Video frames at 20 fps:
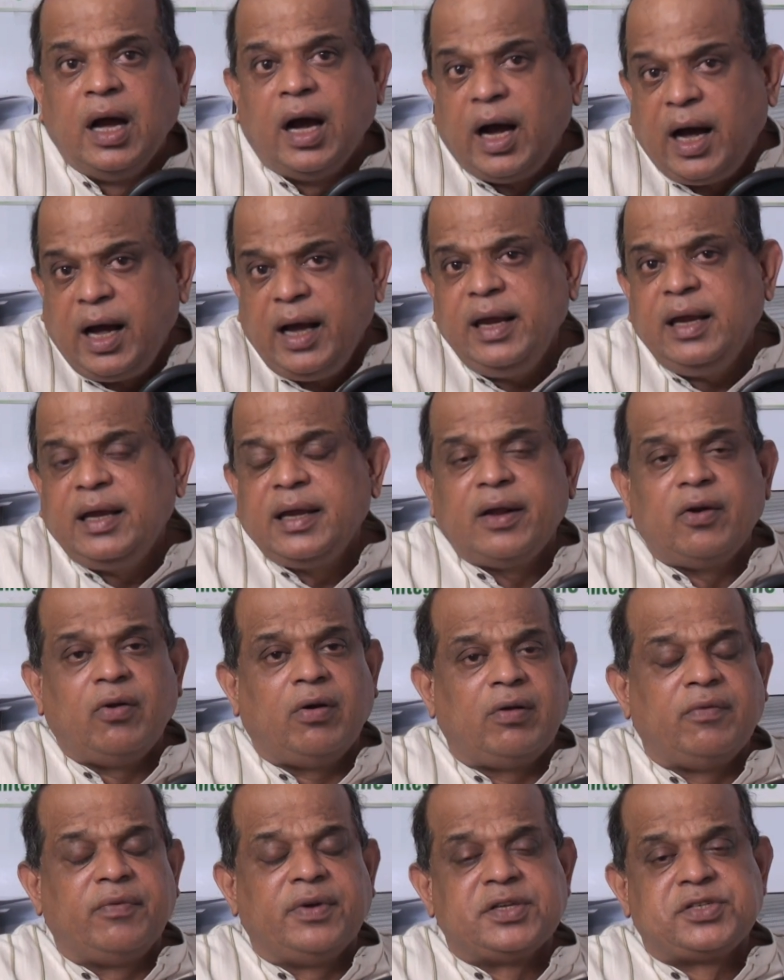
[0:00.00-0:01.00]
I can
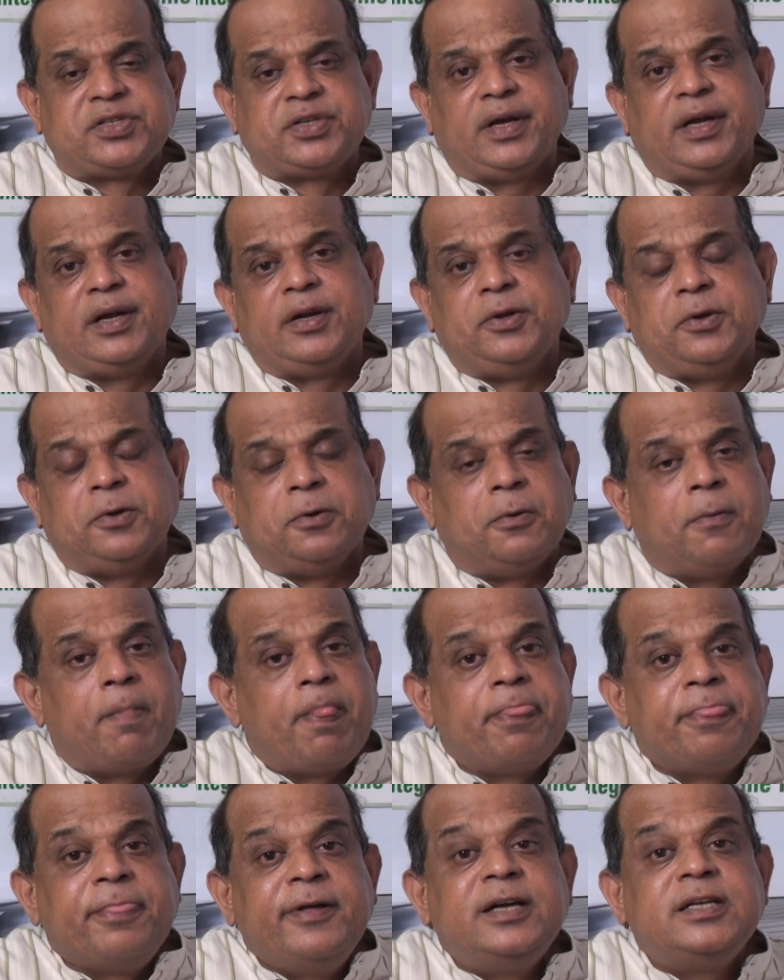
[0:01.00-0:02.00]
always tell you
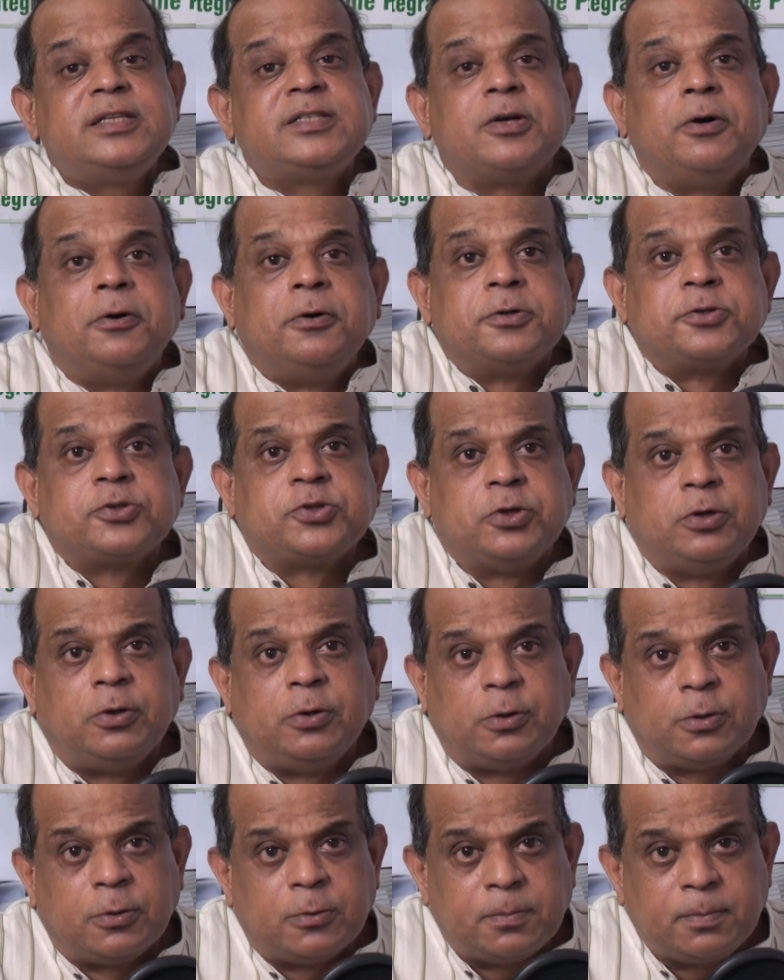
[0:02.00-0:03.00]
this
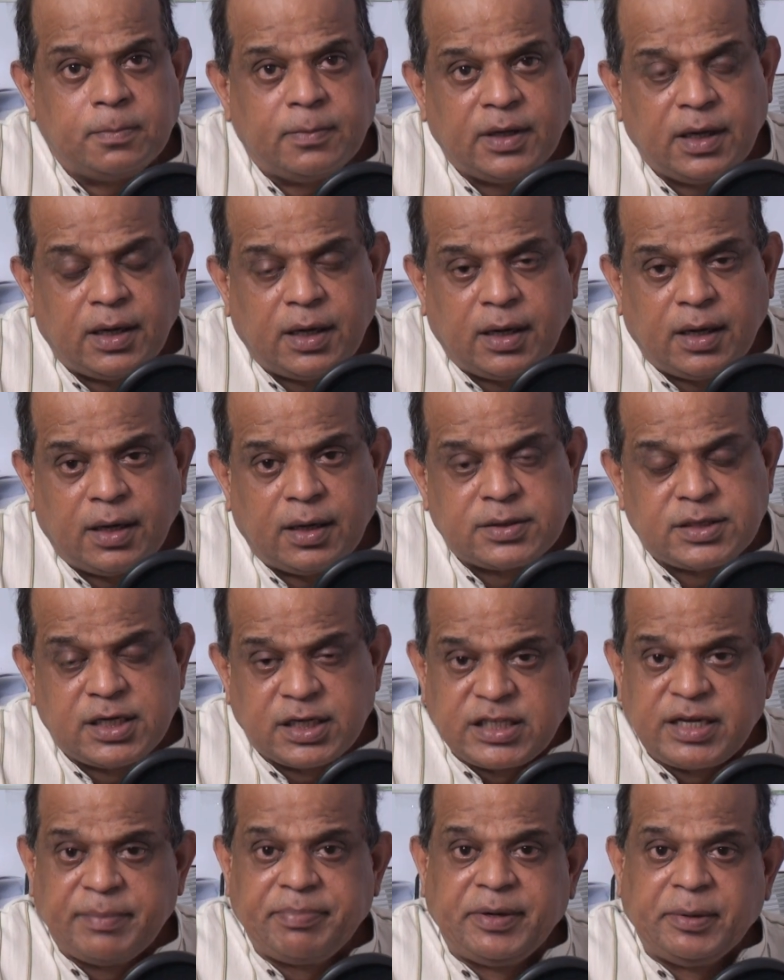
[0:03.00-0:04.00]
ozone
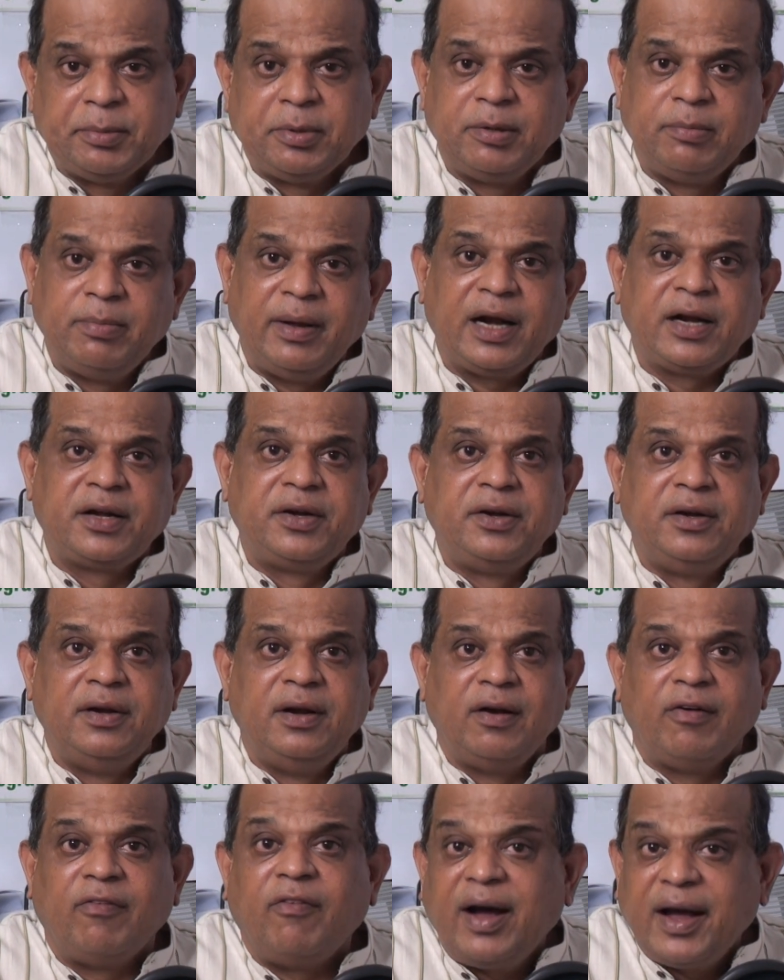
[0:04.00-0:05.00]
susceptible
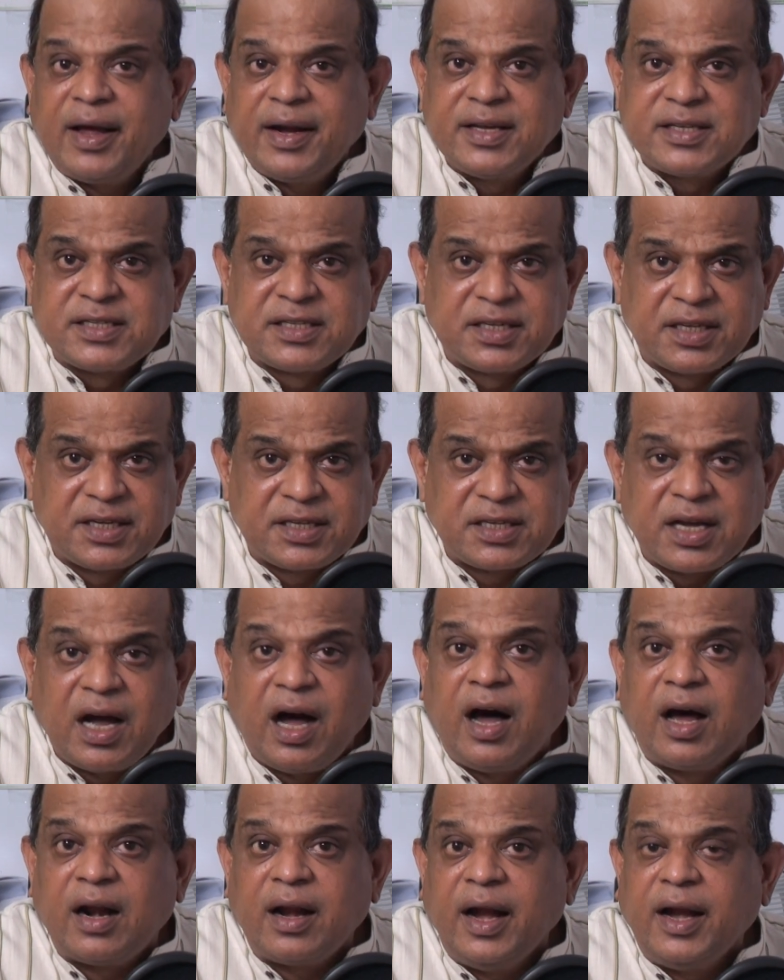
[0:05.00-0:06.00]
viruses
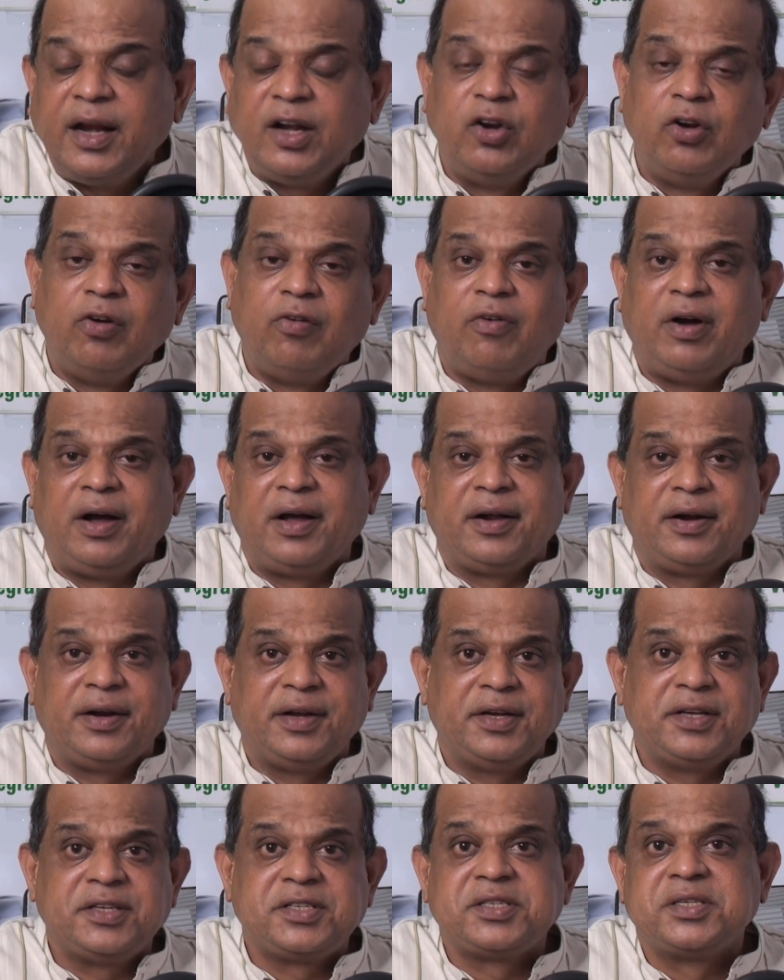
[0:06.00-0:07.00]
are
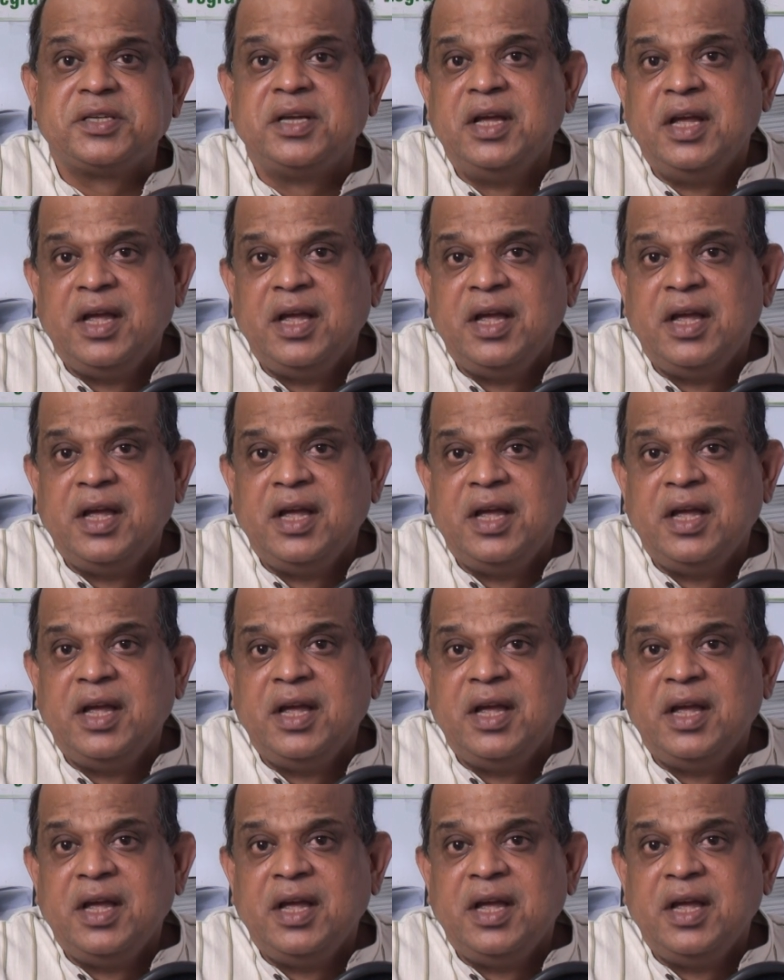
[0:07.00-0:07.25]
adenovirus,